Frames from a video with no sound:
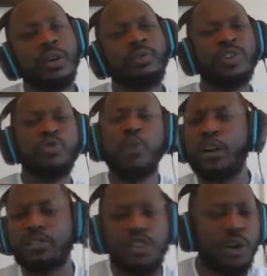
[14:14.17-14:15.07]
when you
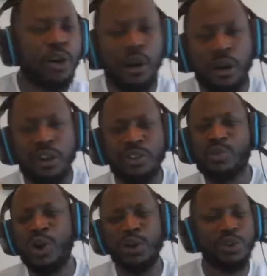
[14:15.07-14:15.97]
work so hard, you
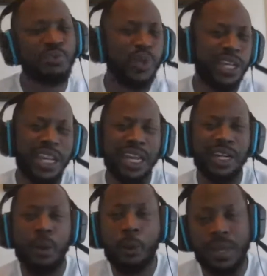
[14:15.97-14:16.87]
work week in
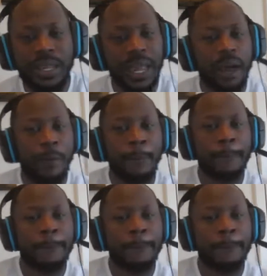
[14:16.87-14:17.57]
and week out,